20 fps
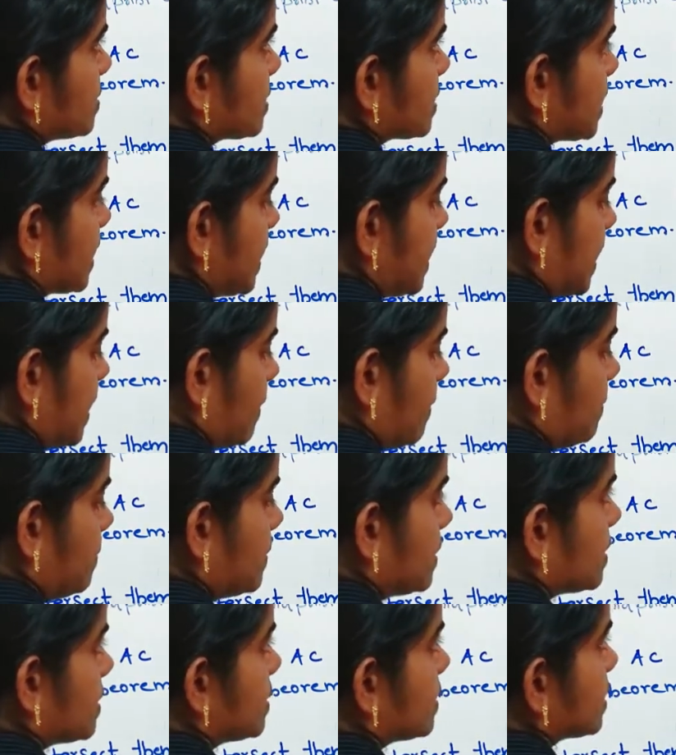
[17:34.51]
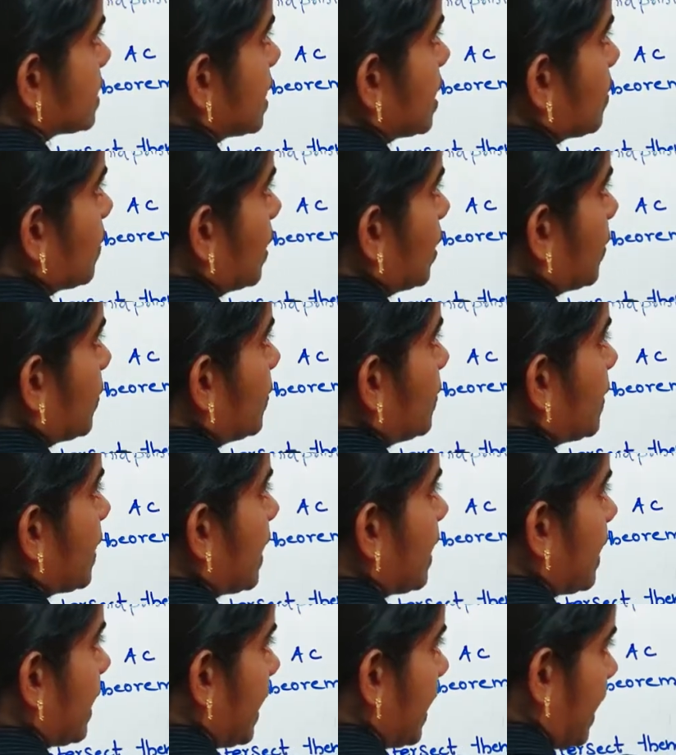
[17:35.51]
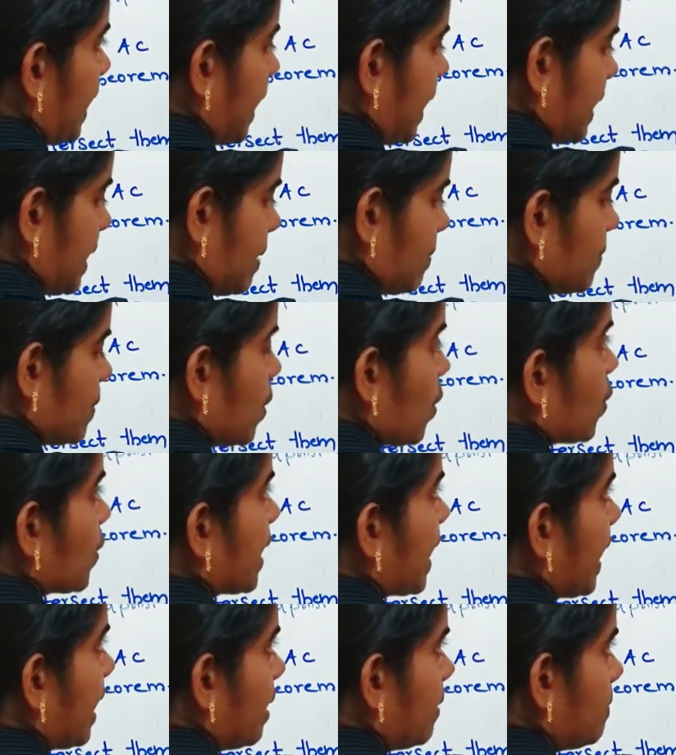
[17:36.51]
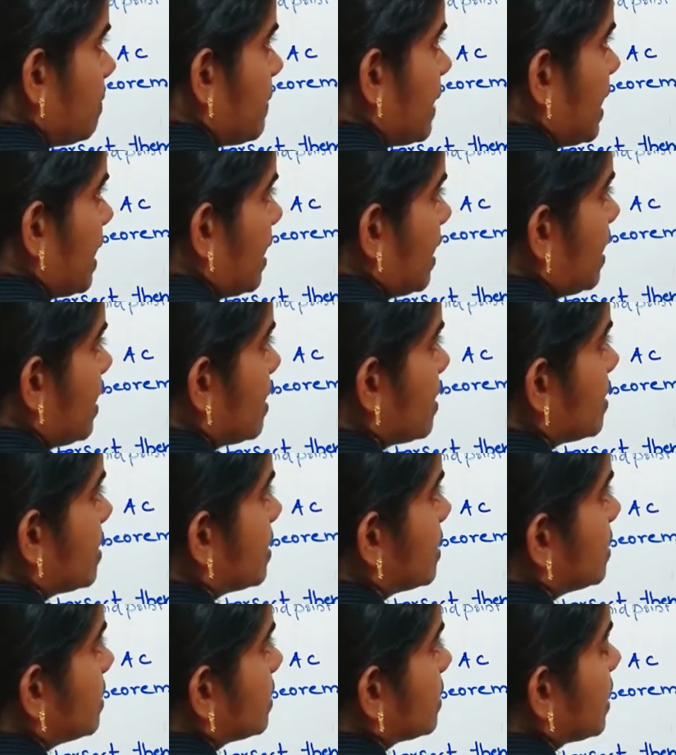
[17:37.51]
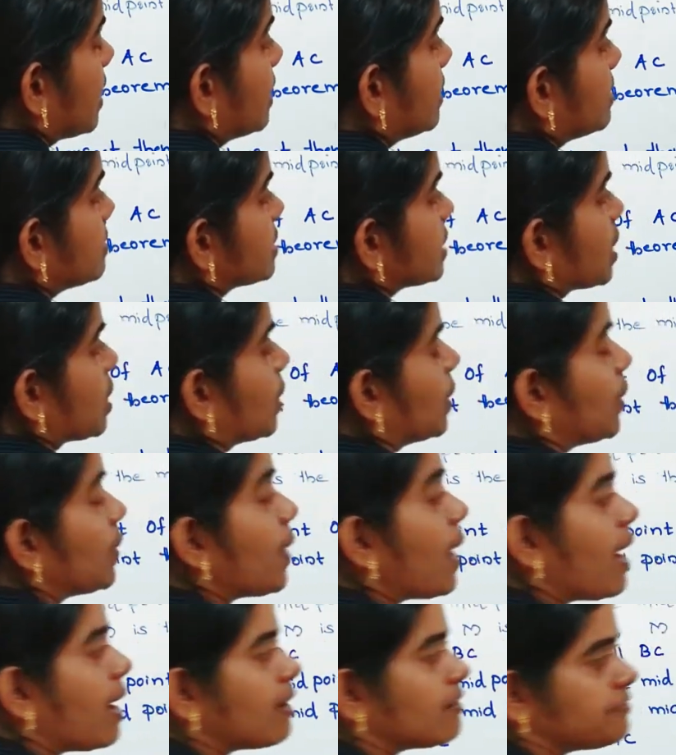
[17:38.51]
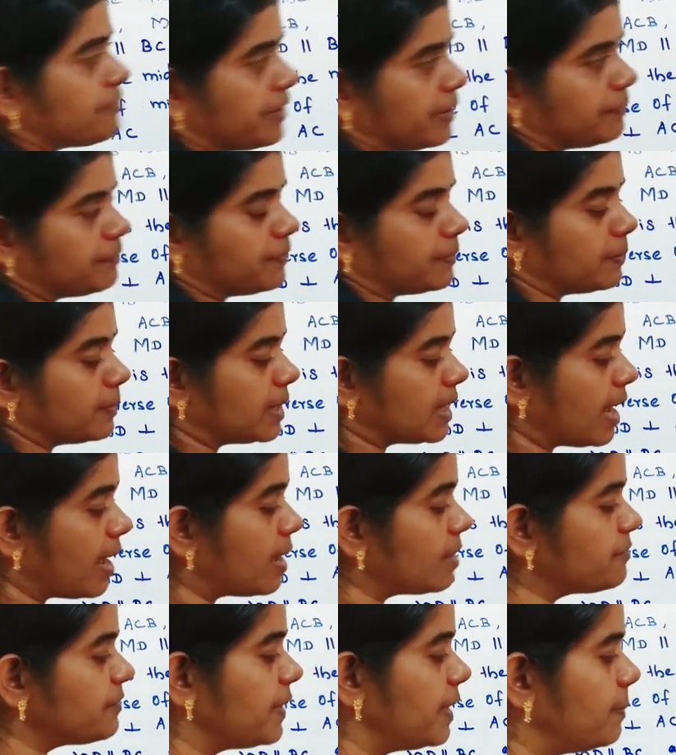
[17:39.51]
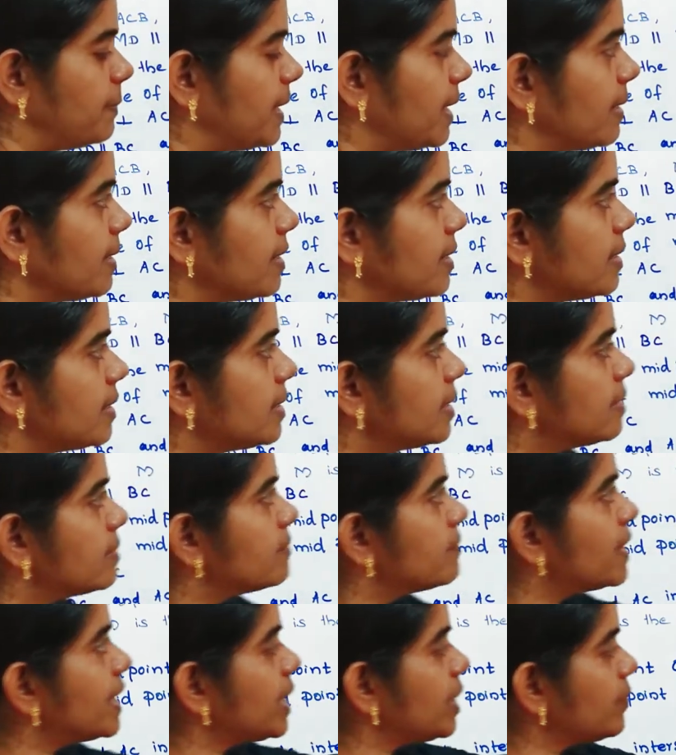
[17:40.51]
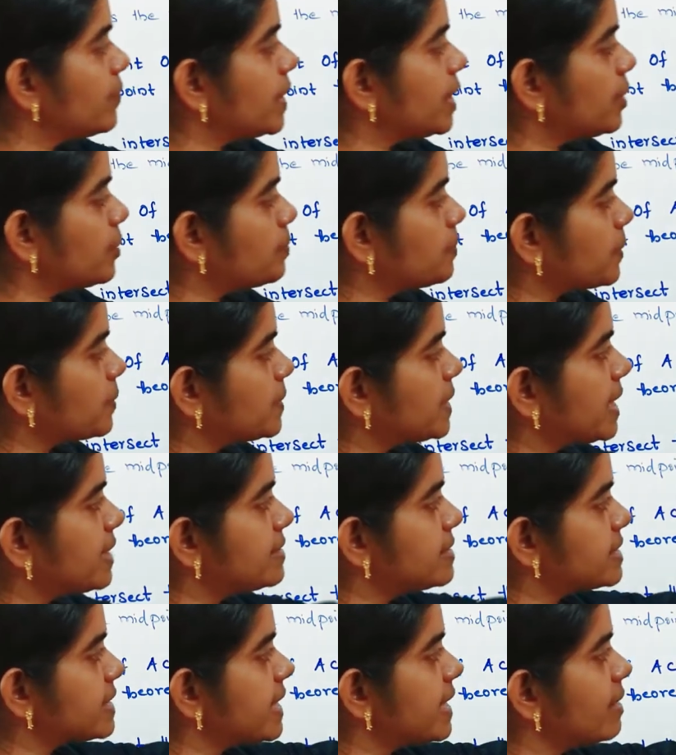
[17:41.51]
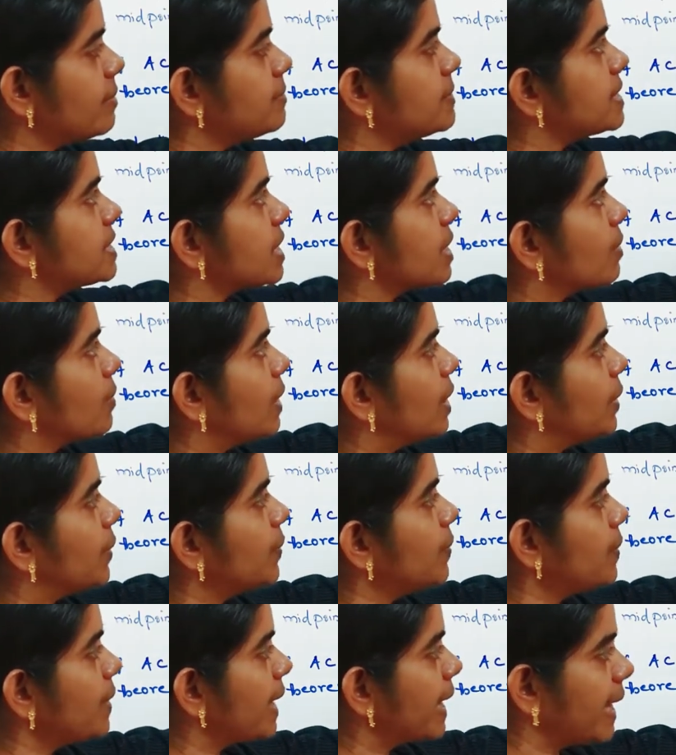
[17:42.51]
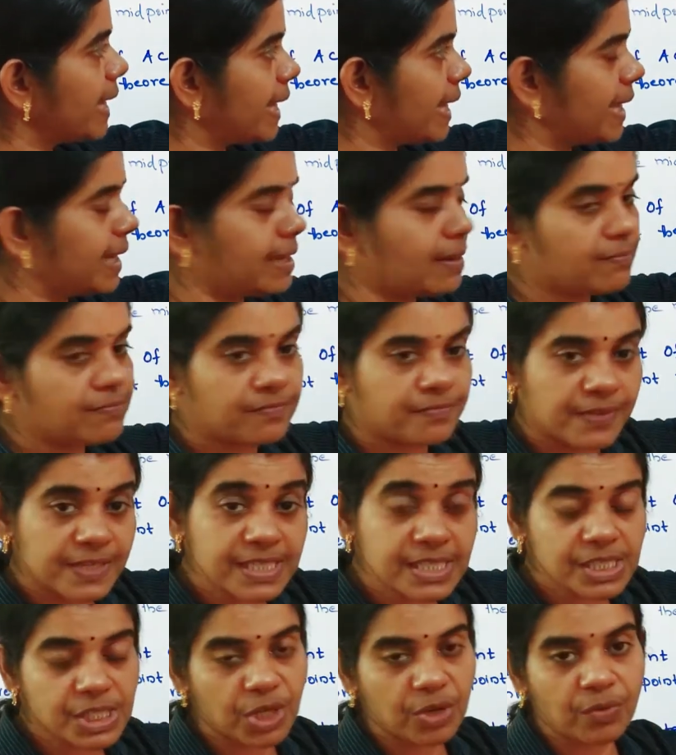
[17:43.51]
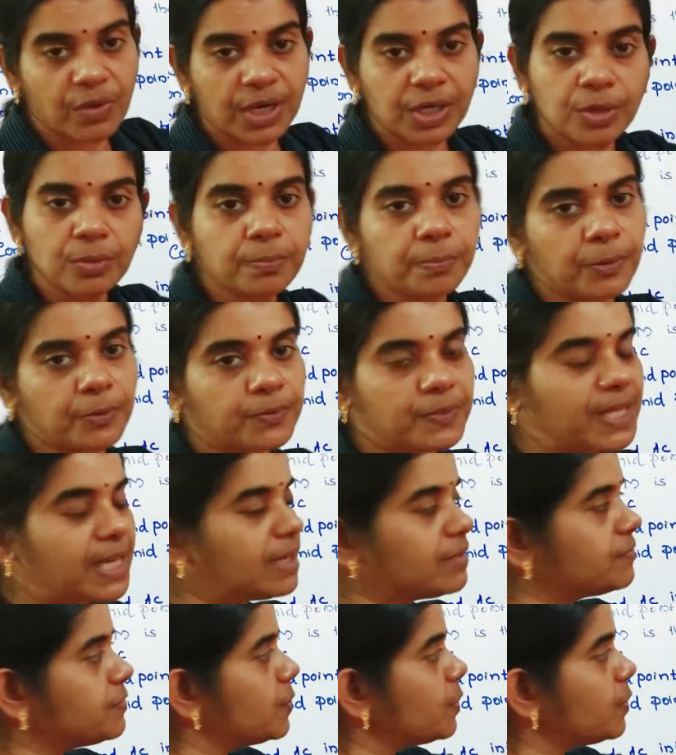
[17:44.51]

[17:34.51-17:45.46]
CM is equal to AM or MA, that is equal to half AB. What do you want to prove? That CM is equal to AM. First you want to prove that.